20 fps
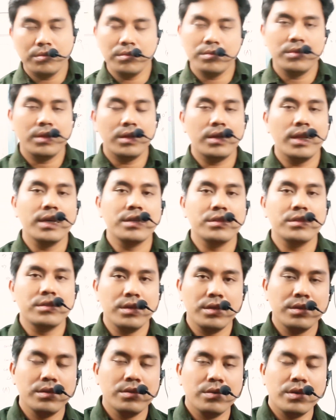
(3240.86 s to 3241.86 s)
the next day.
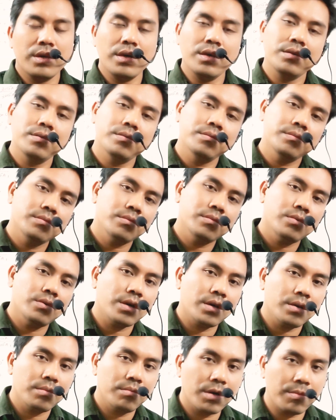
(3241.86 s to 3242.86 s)
Okay,
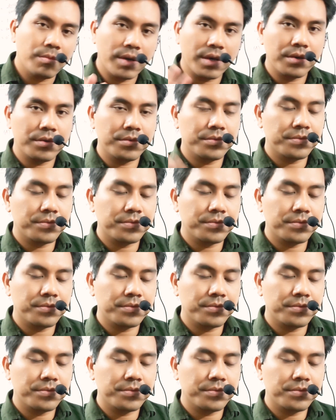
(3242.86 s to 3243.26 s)
bye bye.